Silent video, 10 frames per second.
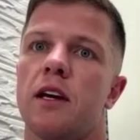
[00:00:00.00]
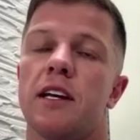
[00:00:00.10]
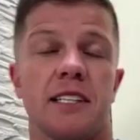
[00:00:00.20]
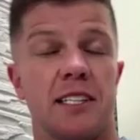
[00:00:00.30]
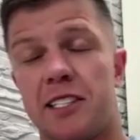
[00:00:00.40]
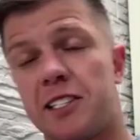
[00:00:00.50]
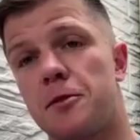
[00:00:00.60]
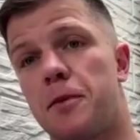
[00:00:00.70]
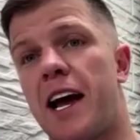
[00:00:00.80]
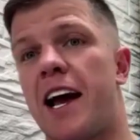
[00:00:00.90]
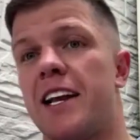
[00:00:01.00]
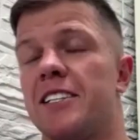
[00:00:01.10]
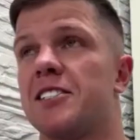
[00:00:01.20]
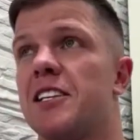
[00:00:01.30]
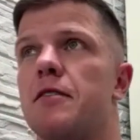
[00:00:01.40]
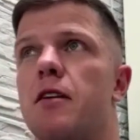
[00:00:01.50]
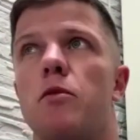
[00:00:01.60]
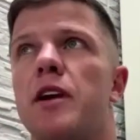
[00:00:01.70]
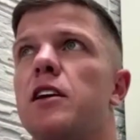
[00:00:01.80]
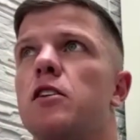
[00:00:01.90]
This is the plan, Steve. I'm
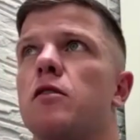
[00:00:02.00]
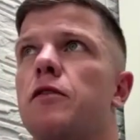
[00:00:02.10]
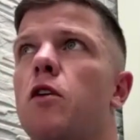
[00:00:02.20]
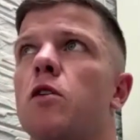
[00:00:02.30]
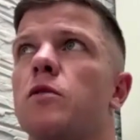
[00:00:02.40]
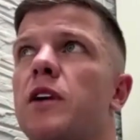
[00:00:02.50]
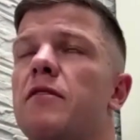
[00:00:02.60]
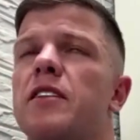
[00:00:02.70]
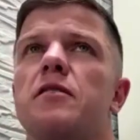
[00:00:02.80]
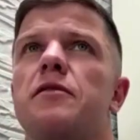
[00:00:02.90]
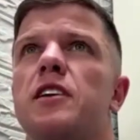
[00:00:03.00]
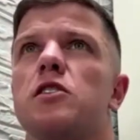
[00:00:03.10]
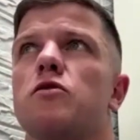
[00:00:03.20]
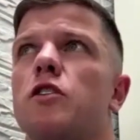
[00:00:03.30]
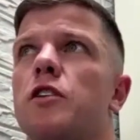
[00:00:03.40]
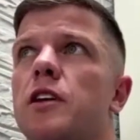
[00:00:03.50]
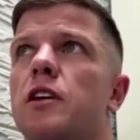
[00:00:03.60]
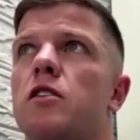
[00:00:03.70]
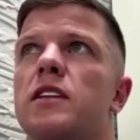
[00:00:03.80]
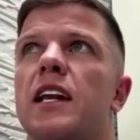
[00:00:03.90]
really looking forward to it. Everything feels right.
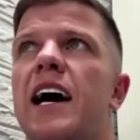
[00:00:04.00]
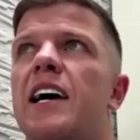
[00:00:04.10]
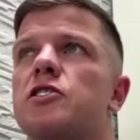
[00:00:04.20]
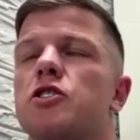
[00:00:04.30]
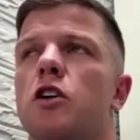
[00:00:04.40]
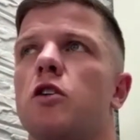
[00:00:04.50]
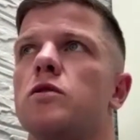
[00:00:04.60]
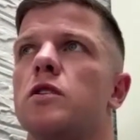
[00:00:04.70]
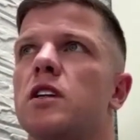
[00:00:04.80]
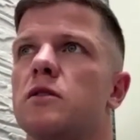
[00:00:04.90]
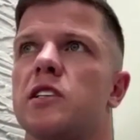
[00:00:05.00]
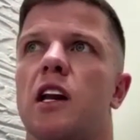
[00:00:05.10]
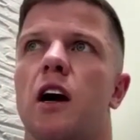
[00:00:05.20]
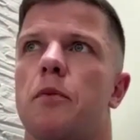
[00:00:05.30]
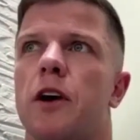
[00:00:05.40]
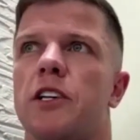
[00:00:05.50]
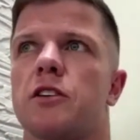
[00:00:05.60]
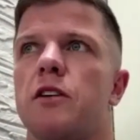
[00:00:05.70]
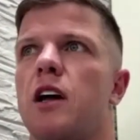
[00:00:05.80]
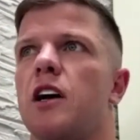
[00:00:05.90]
The last show, there was a lot of
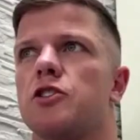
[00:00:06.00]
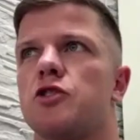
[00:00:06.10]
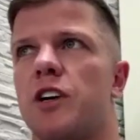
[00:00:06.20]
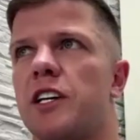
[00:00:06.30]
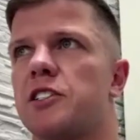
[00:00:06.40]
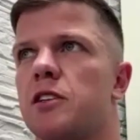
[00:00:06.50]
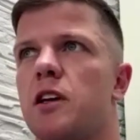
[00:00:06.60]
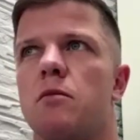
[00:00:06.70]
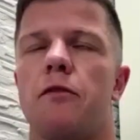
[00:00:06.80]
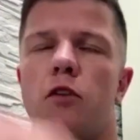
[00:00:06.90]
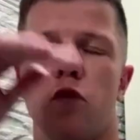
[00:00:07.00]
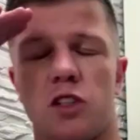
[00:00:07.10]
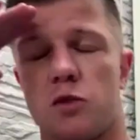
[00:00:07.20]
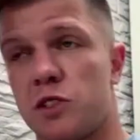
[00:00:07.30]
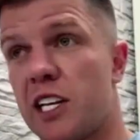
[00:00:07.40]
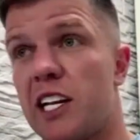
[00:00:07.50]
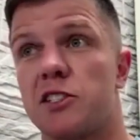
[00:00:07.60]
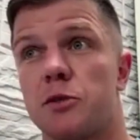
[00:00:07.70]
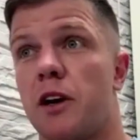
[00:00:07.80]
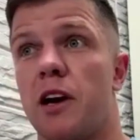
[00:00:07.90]
pressure, a lot of stress. My focus was
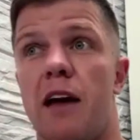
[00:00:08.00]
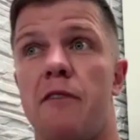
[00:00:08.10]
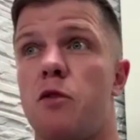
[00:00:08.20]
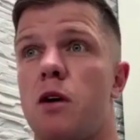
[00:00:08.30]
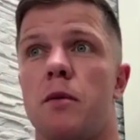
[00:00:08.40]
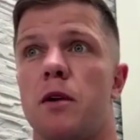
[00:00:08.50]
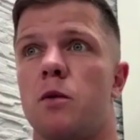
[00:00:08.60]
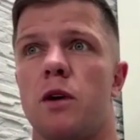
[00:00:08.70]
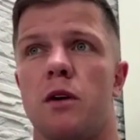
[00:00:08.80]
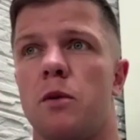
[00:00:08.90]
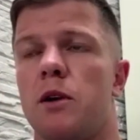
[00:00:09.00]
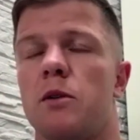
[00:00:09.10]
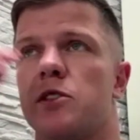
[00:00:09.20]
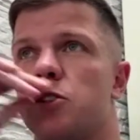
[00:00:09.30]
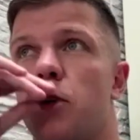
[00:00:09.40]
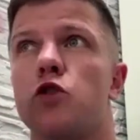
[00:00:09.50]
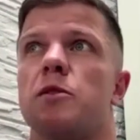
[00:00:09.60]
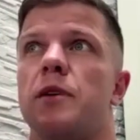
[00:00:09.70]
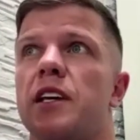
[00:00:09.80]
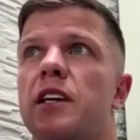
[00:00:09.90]
elsewhere, everywhere where it was
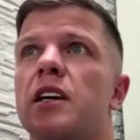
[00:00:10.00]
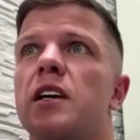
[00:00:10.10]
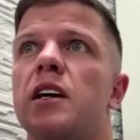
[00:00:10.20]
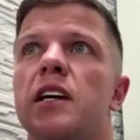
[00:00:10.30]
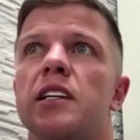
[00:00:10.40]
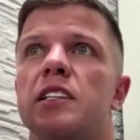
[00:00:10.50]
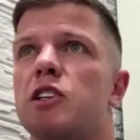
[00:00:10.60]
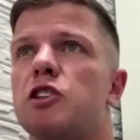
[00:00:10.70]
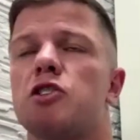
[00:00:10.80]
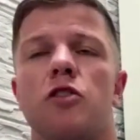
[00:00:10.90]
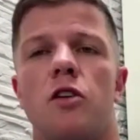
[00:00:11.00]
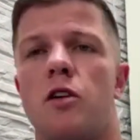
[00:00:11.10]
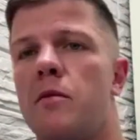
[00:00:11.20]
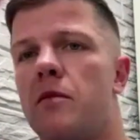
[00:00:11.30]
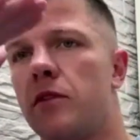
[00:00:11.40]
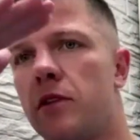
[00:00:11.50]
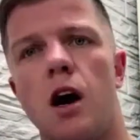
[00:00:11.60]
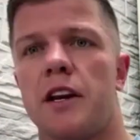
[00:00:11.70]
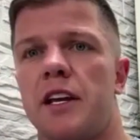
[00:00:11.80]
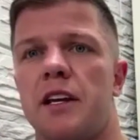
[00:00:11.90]
supposed to be. This time,
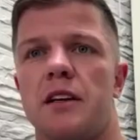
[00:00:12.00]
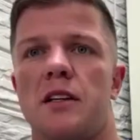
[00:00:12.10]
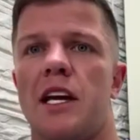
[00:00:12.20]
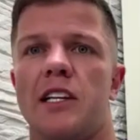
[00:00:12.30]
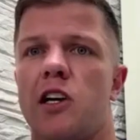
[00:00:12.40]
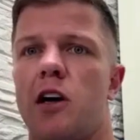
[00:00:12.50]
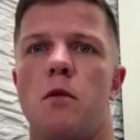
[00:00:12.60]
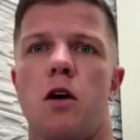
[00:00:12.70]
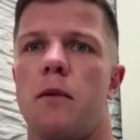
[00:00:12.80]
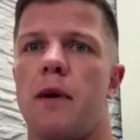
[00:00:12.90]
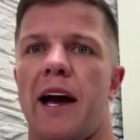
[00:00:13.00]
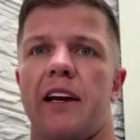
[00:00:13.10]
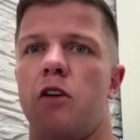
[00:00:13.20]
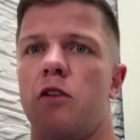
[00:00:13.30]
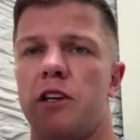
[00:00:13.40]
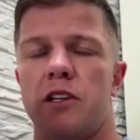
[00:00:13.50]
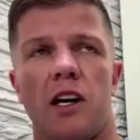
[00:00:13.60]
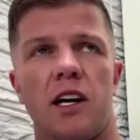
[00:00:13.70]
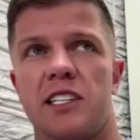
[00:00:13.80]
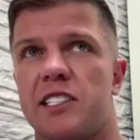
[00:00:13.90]
nothing is on my back. Only,
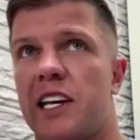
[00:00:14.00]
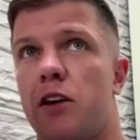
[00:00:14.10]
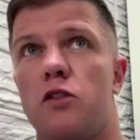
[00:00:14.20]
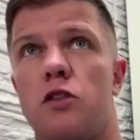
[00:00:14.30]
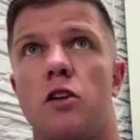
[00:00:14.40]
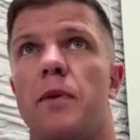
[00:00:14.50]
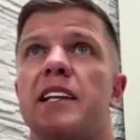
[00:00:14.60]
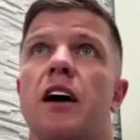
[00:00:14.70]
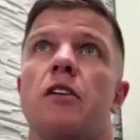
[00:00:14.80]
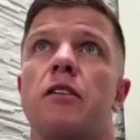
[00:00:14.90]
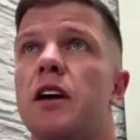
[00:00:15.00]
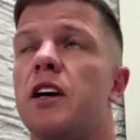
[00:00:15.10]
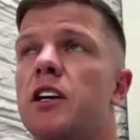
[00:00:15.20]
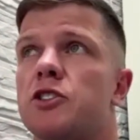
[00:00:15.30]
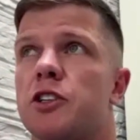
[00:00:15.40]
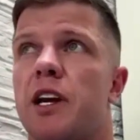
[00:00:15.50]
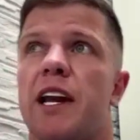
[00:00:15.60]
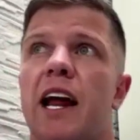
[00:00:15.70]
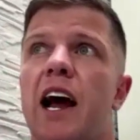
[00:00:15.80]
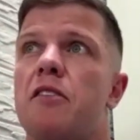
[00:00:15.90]
like I said, hood up, head down,
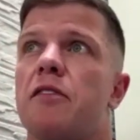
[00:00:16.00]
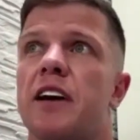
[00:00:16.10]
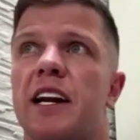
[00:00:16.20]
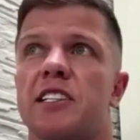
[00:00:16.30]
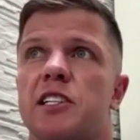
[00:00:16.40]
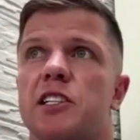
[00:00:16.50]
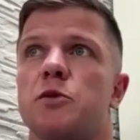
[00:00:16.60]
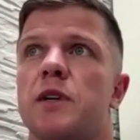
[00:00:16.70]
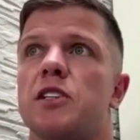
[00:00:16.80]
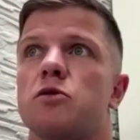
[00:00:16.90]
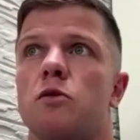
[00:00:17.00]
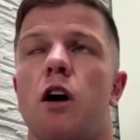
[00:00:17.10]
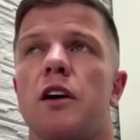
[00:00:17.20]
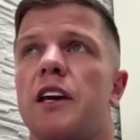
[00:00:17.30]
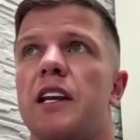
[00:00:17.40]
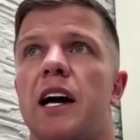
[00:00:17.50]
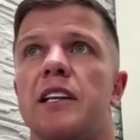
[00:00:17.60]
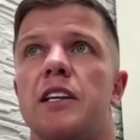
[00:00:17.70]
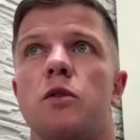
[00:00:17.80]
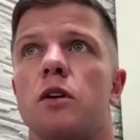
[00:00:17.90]
train hard for the next 6 weeks, rock in
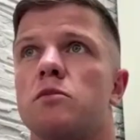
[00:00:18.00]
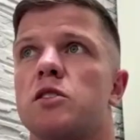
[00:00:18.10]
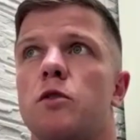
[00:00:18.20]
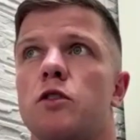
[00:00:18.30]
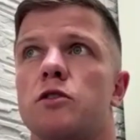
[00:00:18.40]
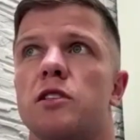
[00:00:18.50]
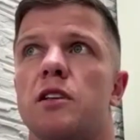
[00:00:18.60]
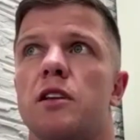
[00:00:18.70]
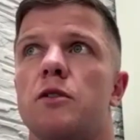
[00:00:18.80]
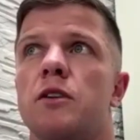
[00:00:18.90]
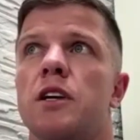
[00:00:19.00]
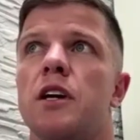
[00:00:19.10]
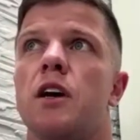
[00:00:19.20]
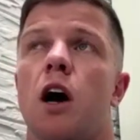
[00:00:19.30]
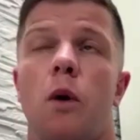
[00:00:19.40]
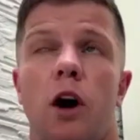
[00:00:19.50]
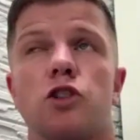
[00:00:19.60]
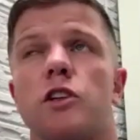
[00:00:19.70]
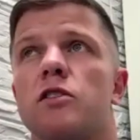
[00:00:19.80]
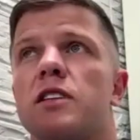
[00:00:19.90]
and do what I'm supposed to do, or what I should
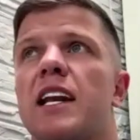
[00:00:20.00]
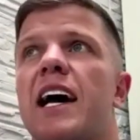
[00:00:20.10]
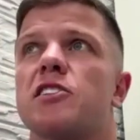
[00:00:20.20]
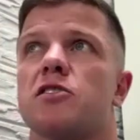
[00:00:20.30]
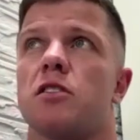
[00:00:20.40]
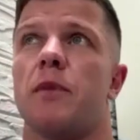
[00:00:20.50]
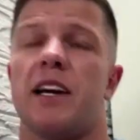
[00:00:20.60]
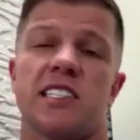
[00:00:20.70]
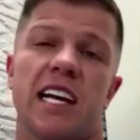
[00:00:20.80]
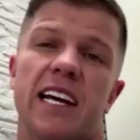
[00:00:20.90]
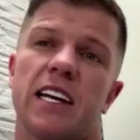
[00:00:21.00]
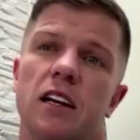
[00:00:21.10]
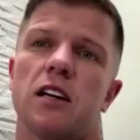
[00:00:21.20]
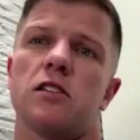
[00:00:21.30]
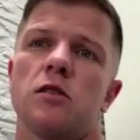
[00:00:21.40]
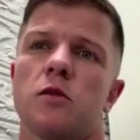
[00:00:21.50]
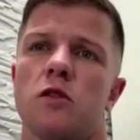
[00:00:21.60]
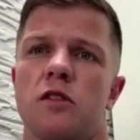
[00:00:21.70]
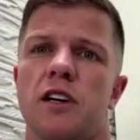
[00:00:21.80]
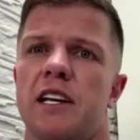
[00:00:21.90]
have done the last time. Exactly like I done with Owen
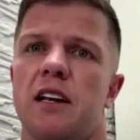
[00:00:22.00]
O'Neill.